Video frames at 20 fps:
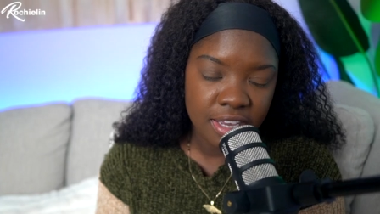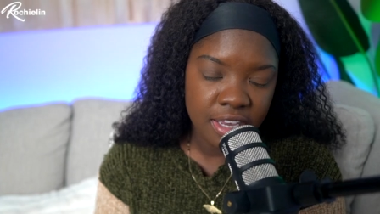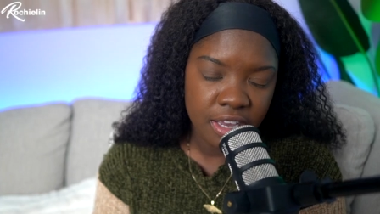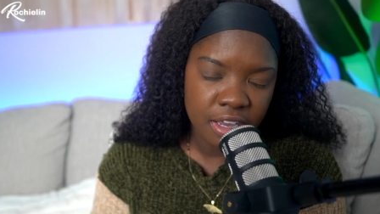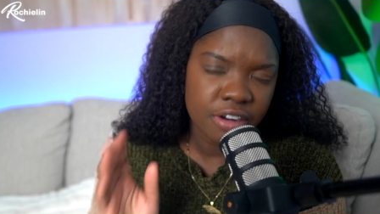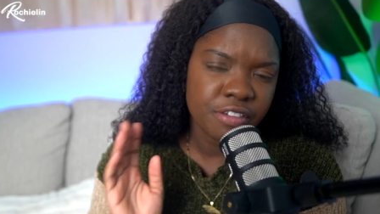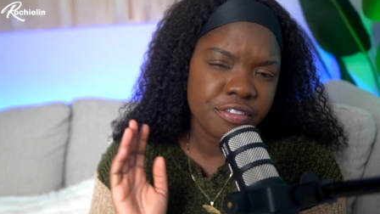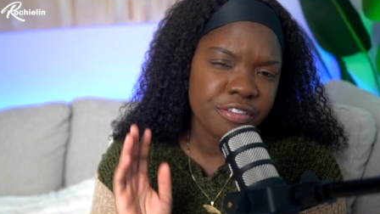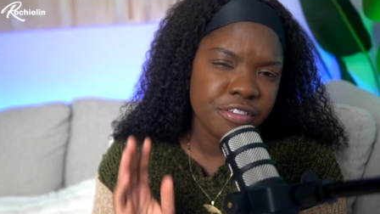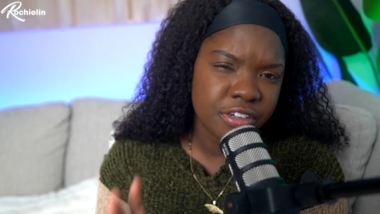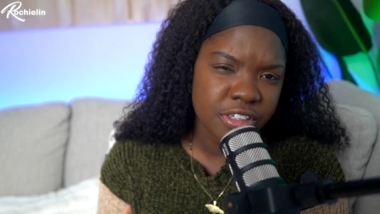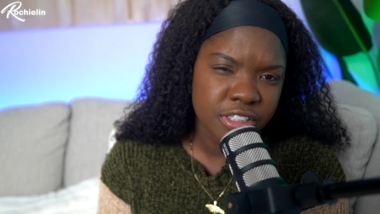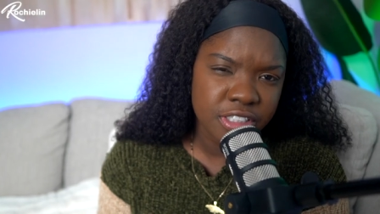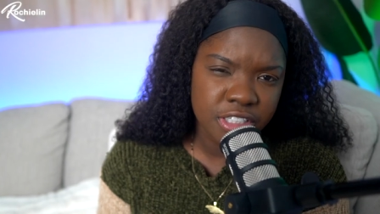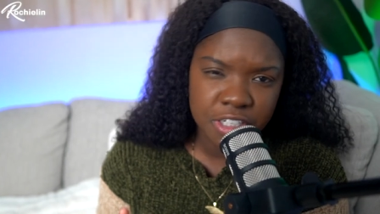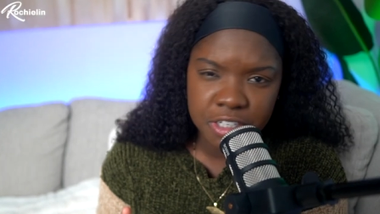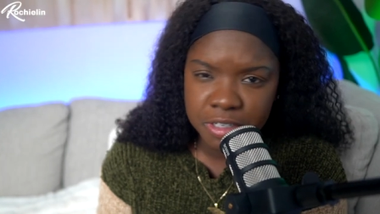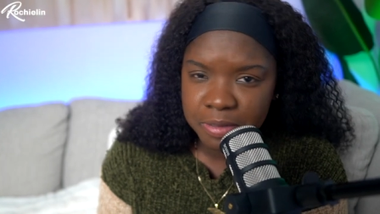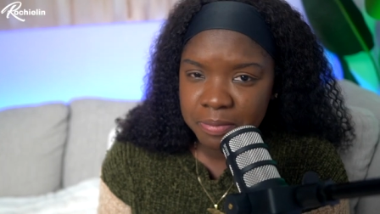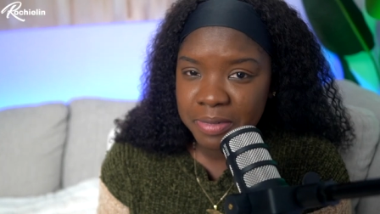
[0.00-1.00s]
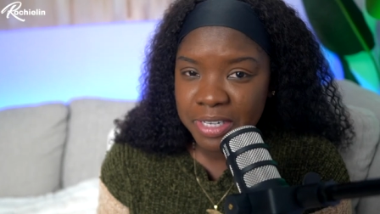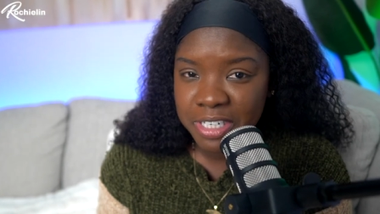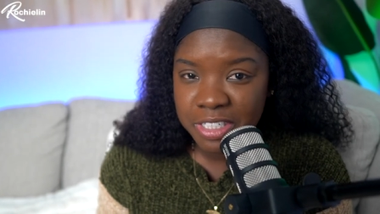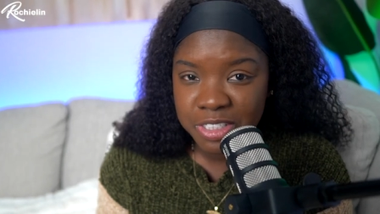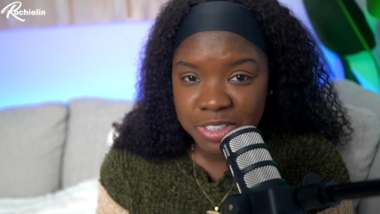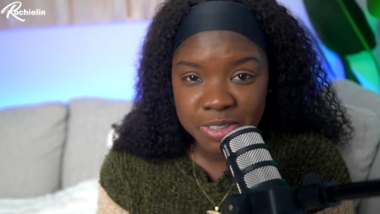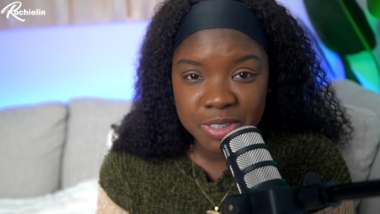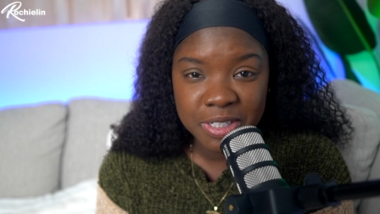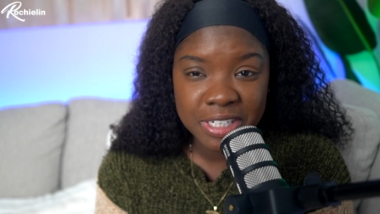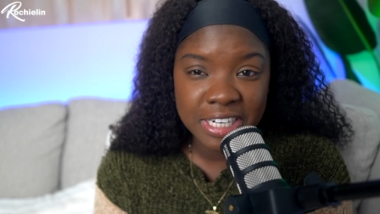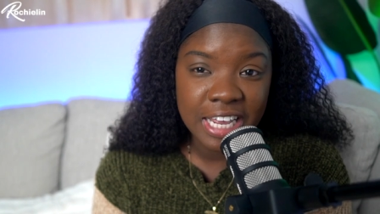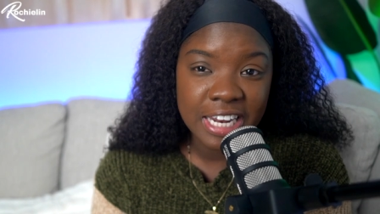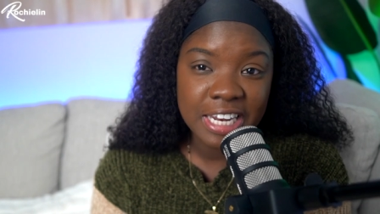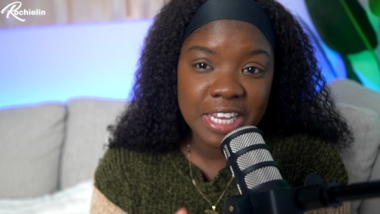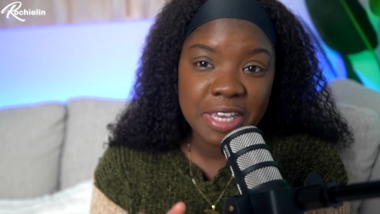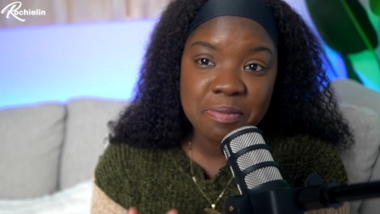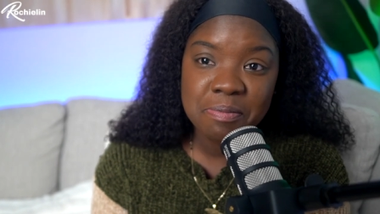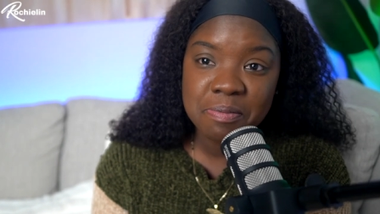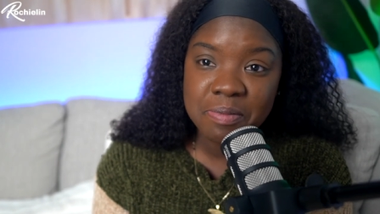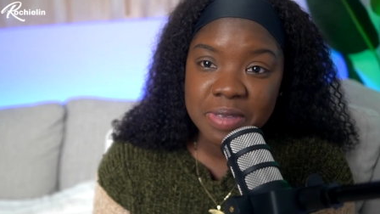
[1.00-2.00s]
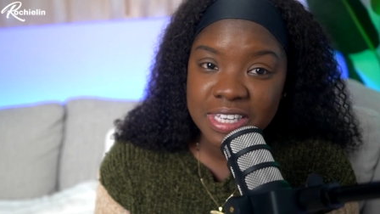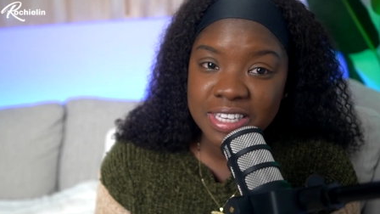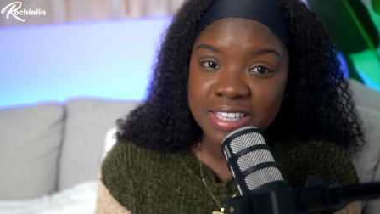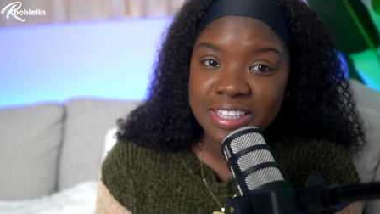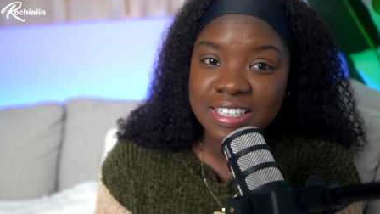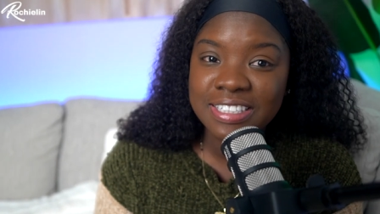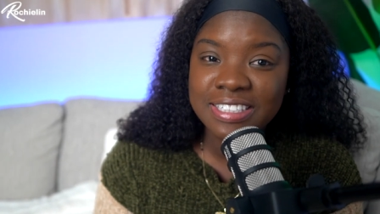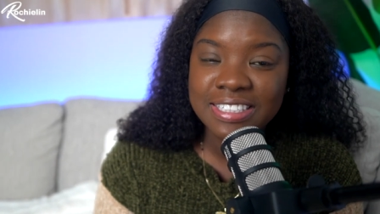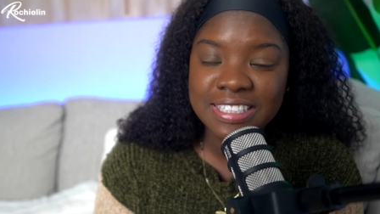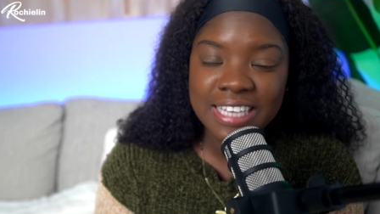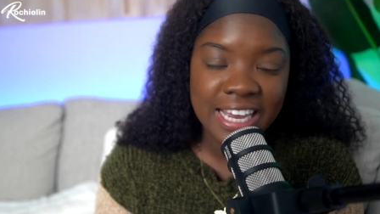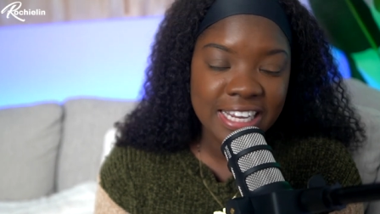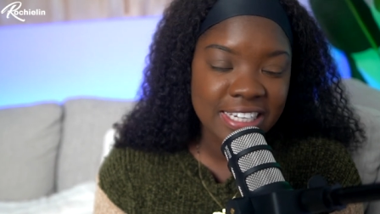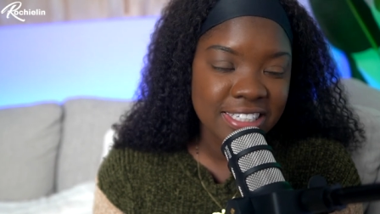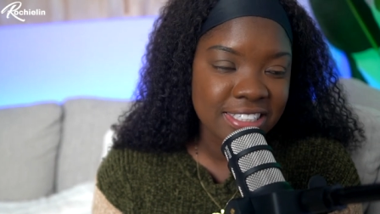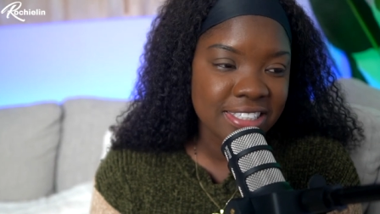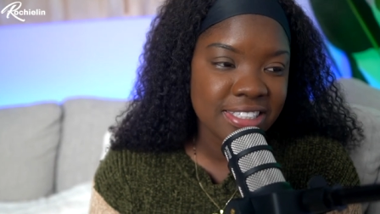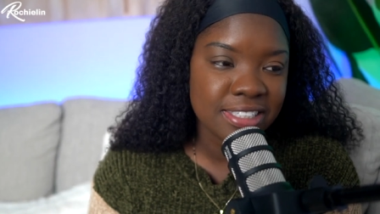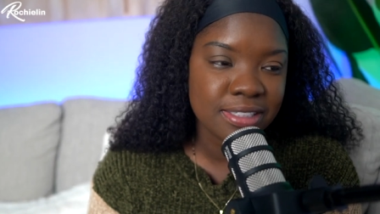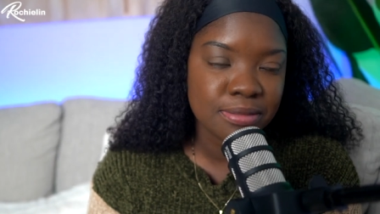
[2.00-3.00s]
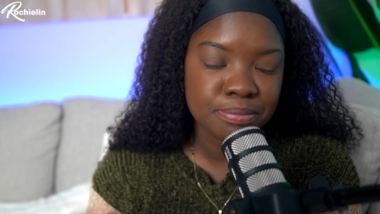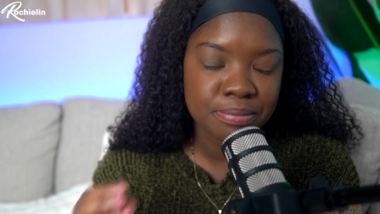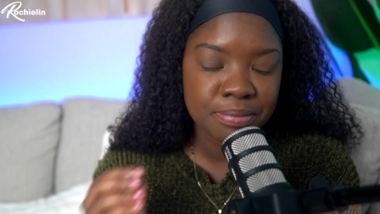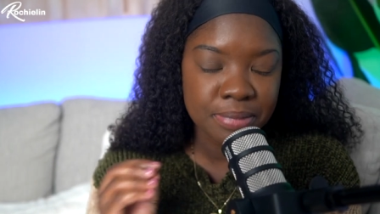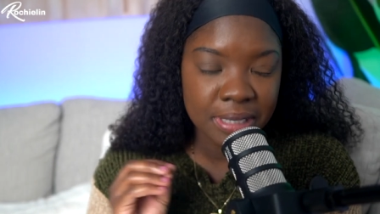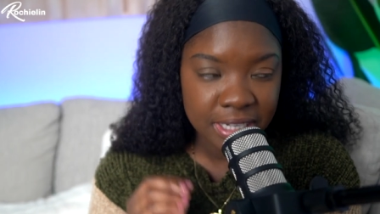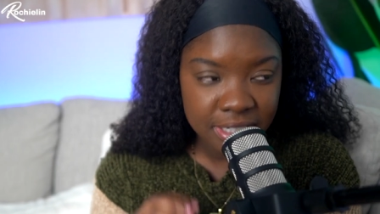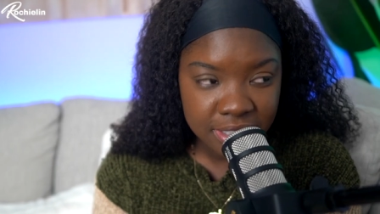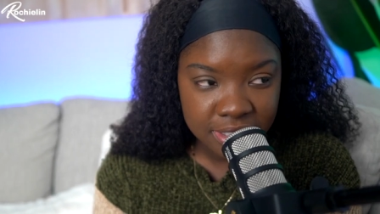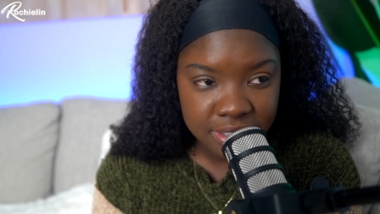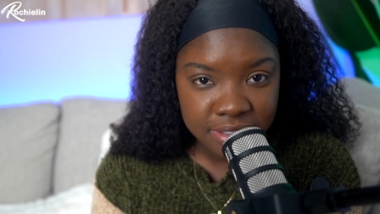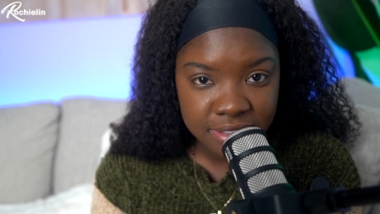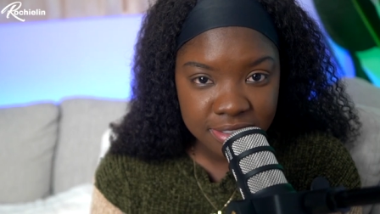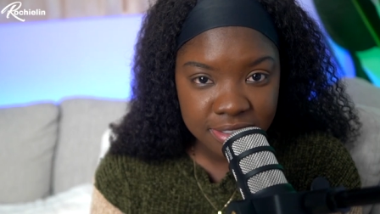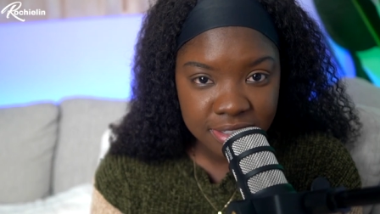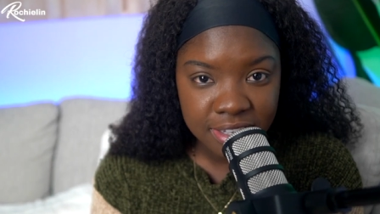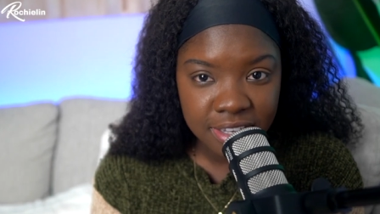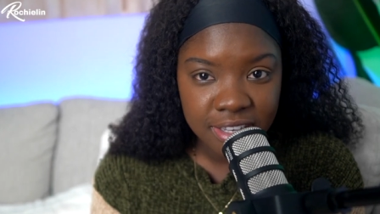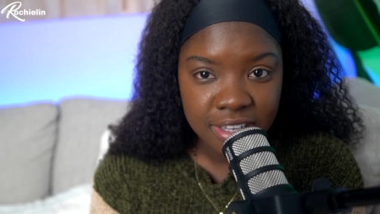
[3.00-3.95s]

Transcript: and of course, you're going to make sure that they meet the site specs,